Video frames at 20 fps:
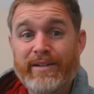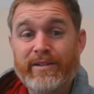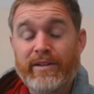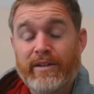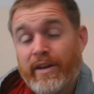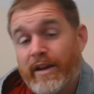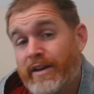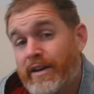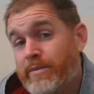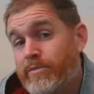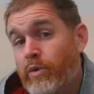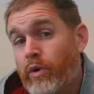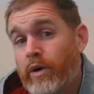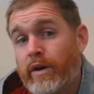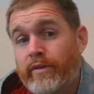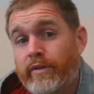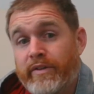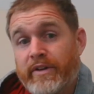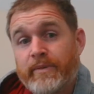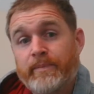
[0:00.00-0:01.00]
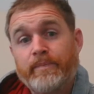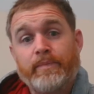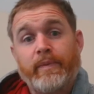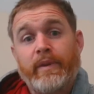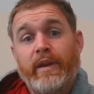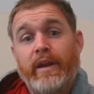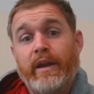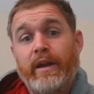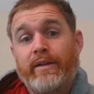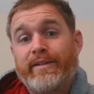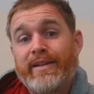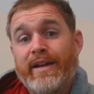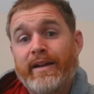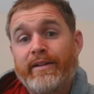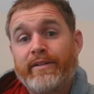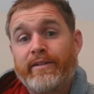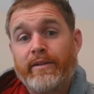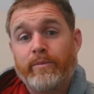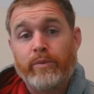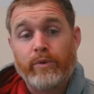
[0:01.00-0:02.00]
they need more of it. It's that
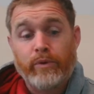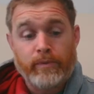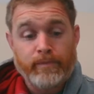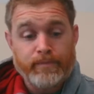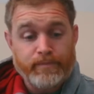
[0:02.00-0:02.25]
simple.